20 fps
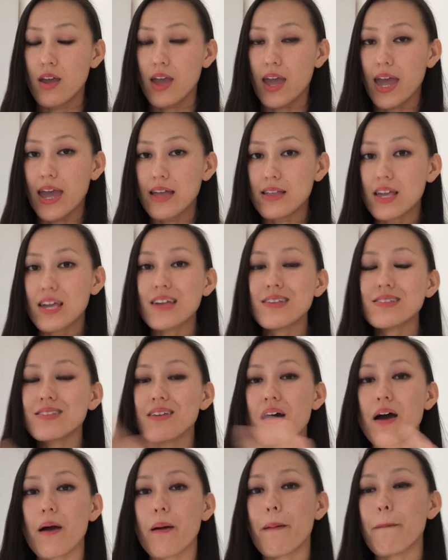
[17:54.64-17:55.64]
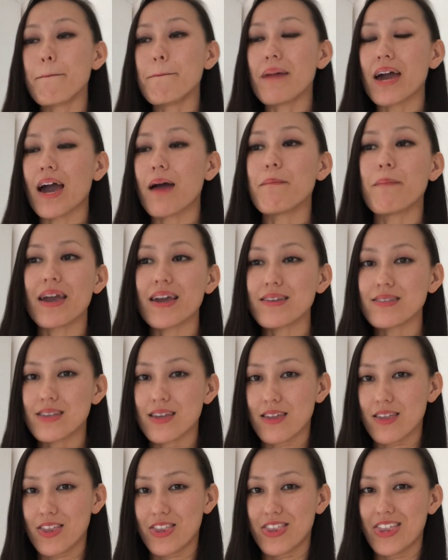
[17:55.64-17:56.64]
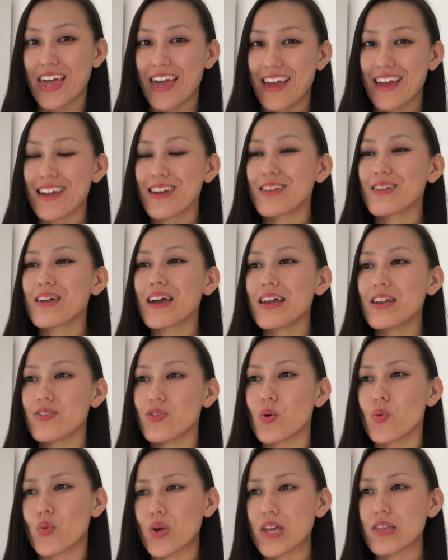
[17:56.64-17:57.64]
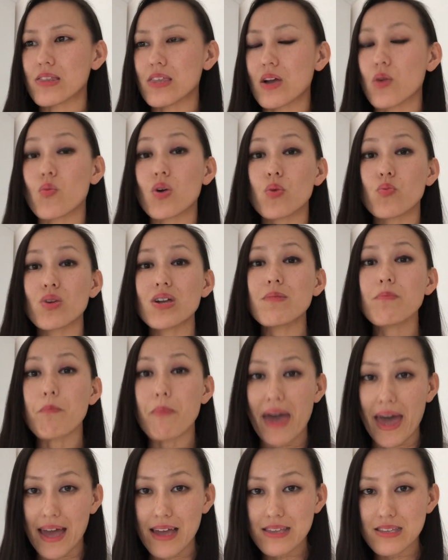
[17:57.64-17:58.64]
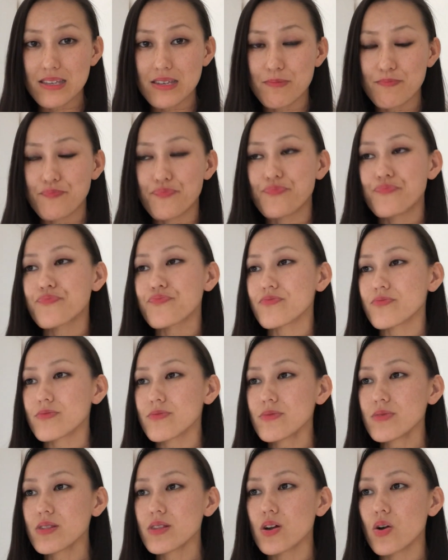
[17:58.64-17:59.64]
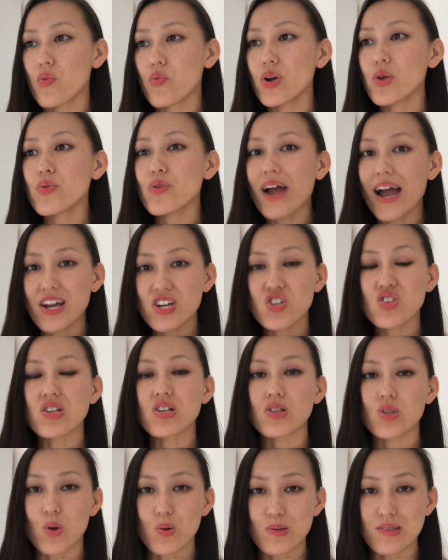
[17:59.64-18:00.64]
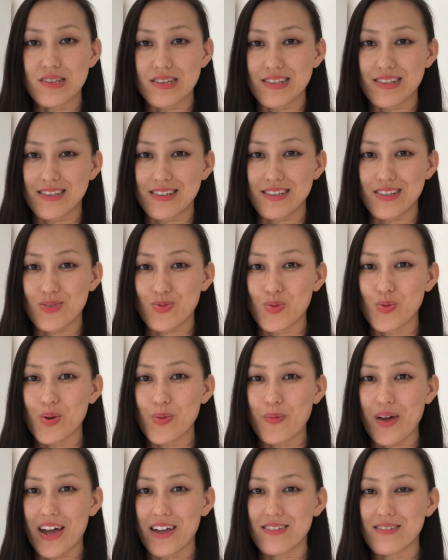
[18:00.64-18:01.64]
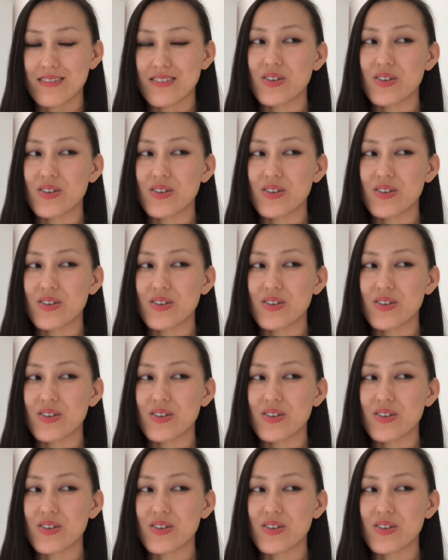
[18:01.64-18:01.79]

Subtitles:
And here's that amazing thing, and kind of a weird thing. When we met, we were actually long distance when we met.